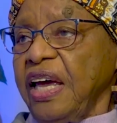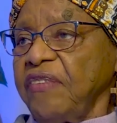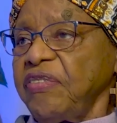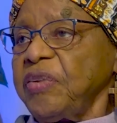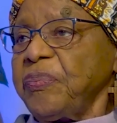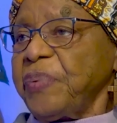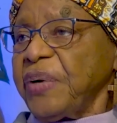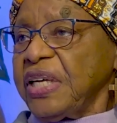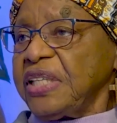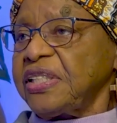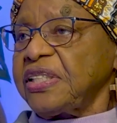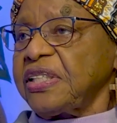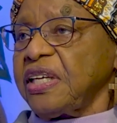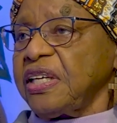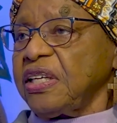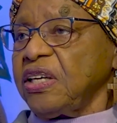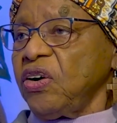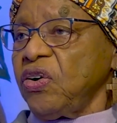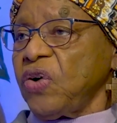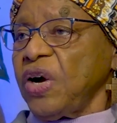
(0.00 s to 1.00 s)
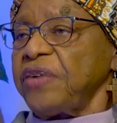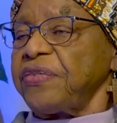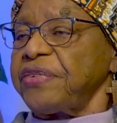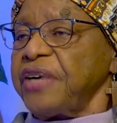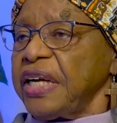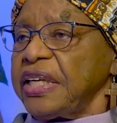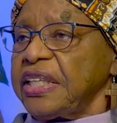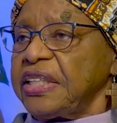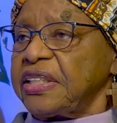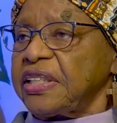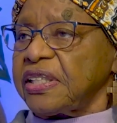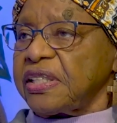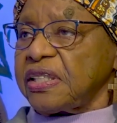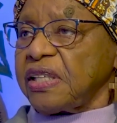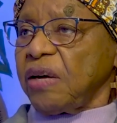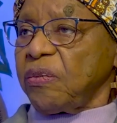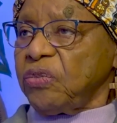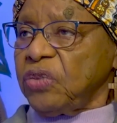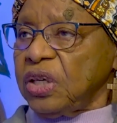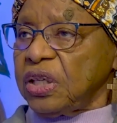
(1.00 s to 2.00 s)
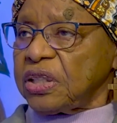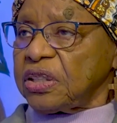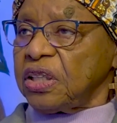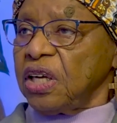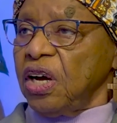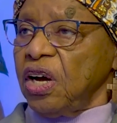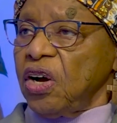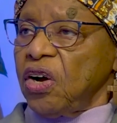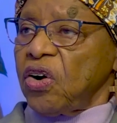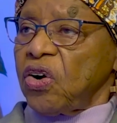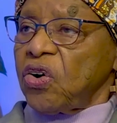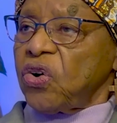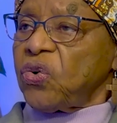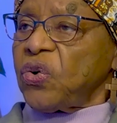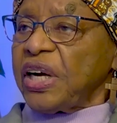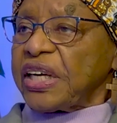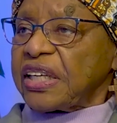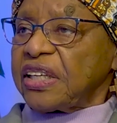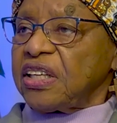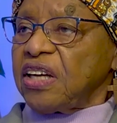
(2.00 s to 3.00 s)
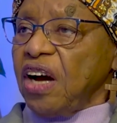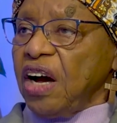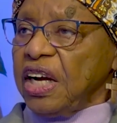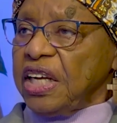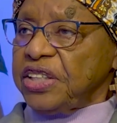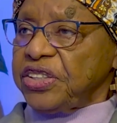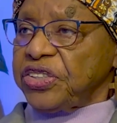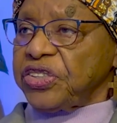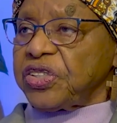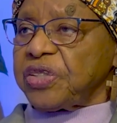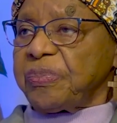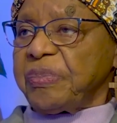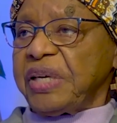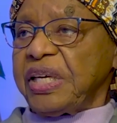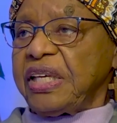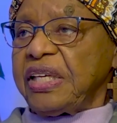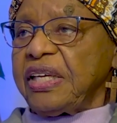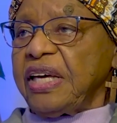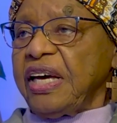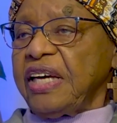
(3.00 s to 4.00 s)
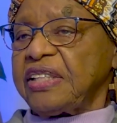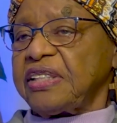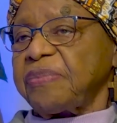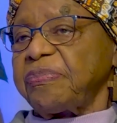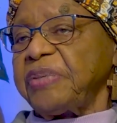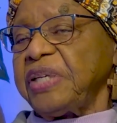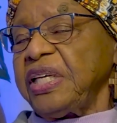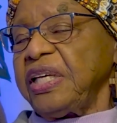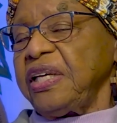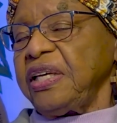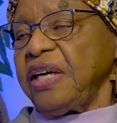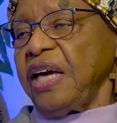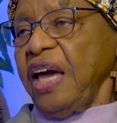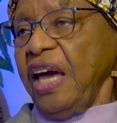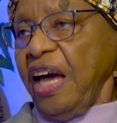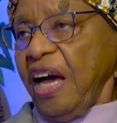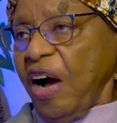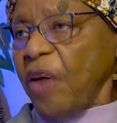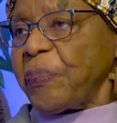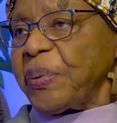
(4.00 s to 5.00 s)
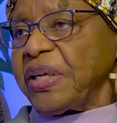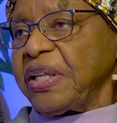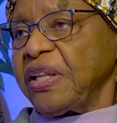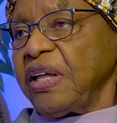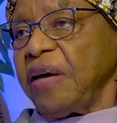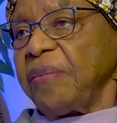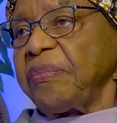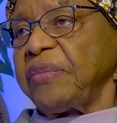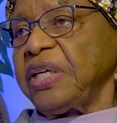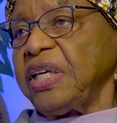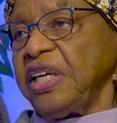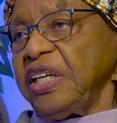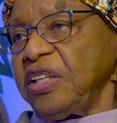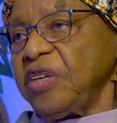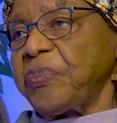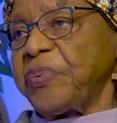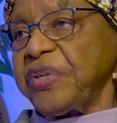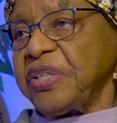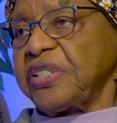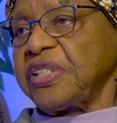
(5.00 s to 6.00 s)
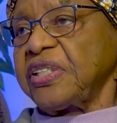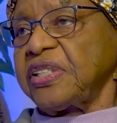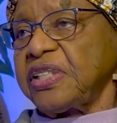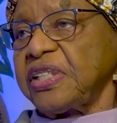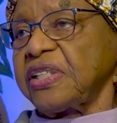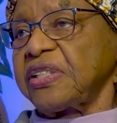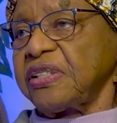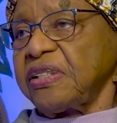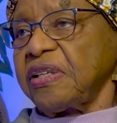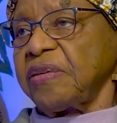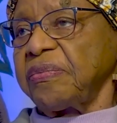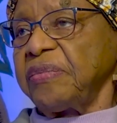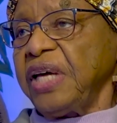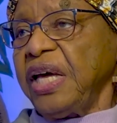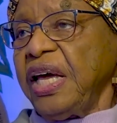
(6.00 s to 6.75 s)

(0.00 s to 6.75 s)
every place I go, I run into someone who acknowledges me as being helping them in the prison system.